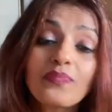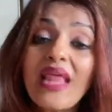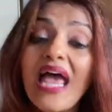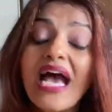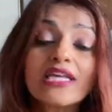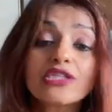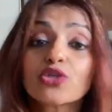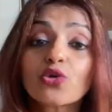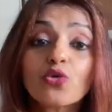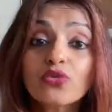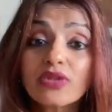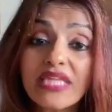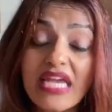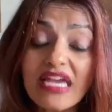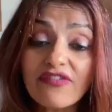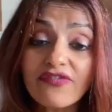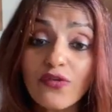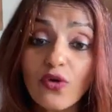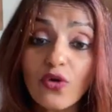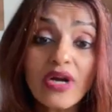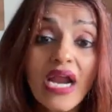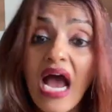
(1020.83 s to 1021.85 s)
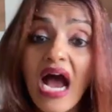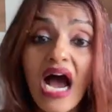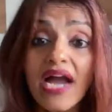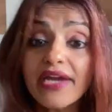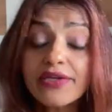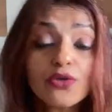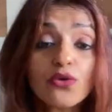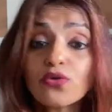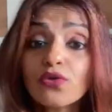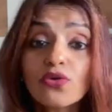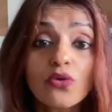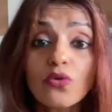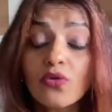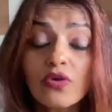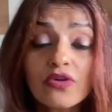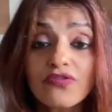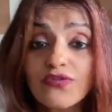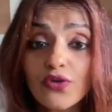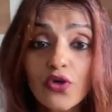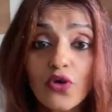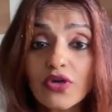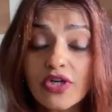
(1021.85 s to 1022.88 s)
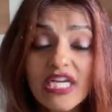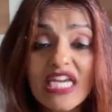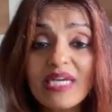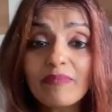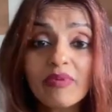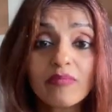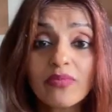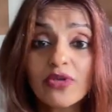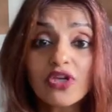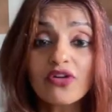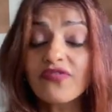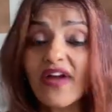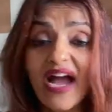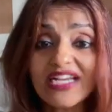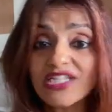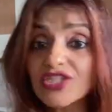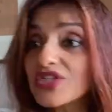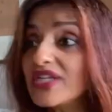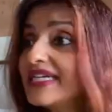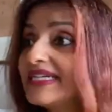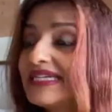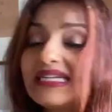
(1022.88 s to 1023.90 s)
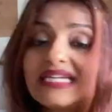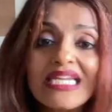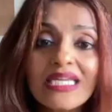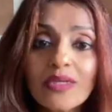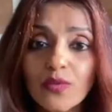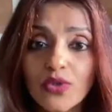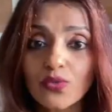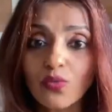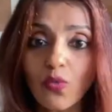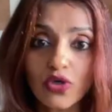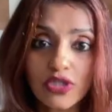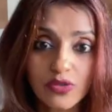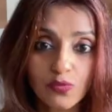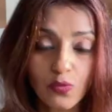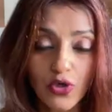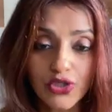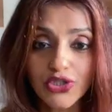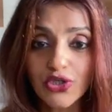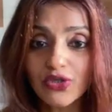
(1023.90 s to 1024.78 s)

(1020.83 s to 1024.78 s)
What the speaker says: So therefore, I don't know if you're capable of actually dealing with what your